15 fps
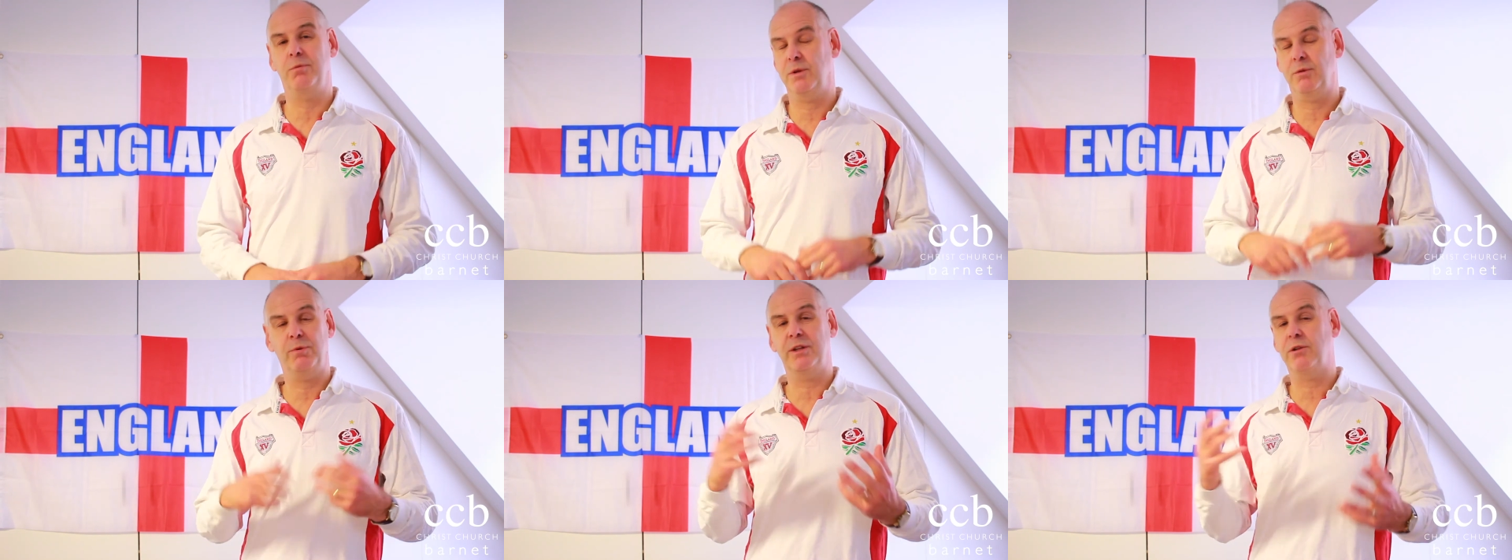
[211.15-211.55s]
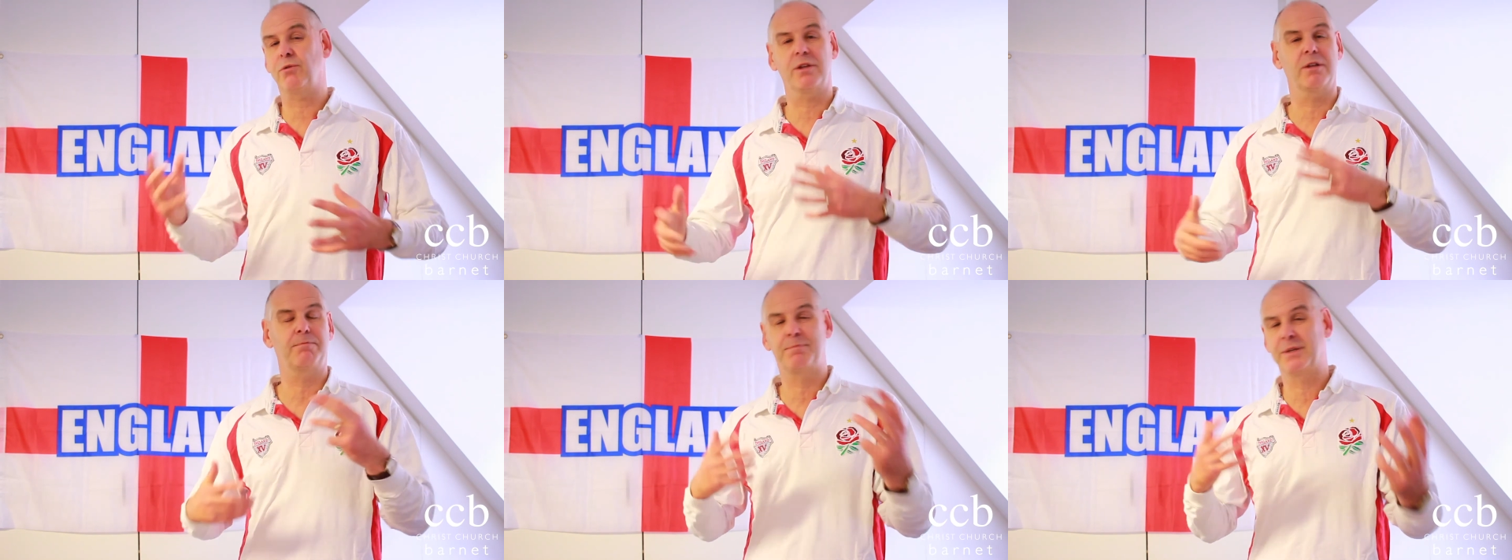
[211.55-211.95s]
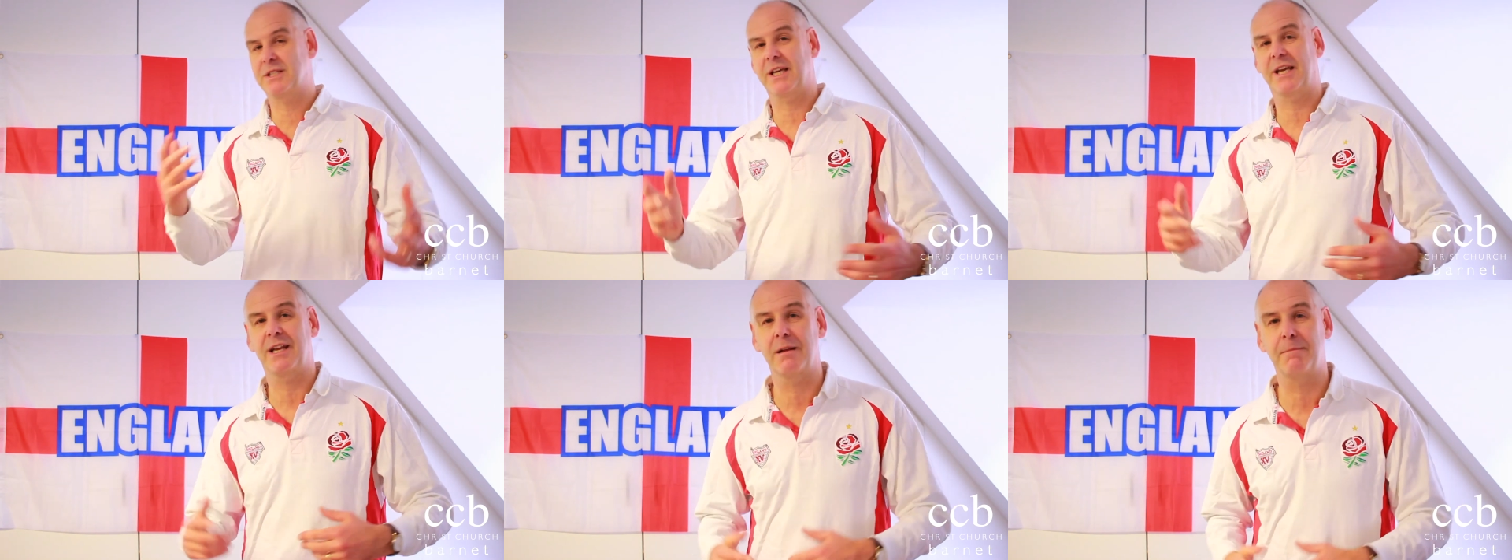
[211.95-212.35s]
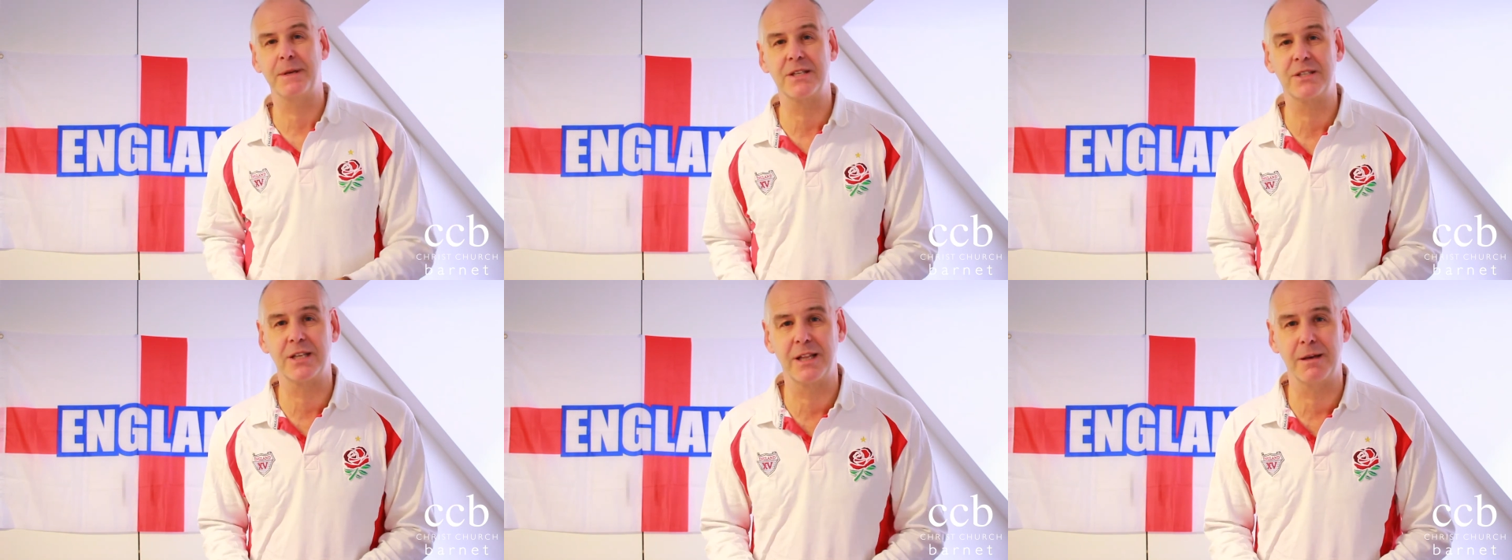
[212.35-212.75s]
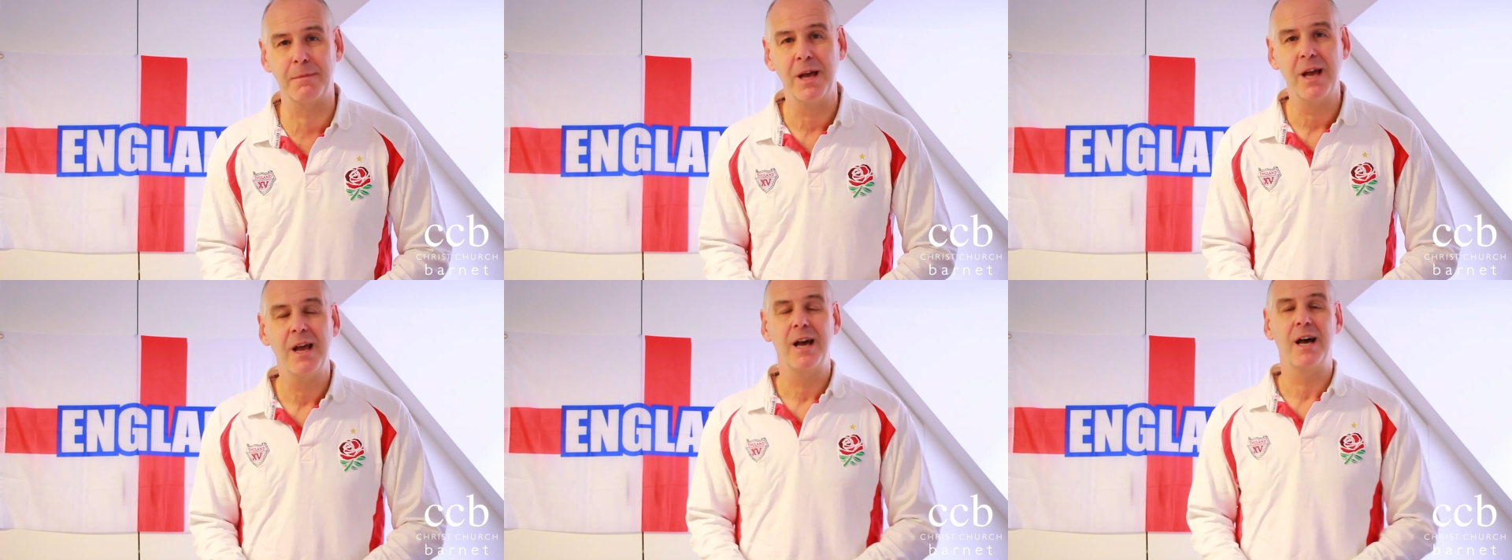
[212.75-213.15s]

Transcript: with, with, all the particular bits in them.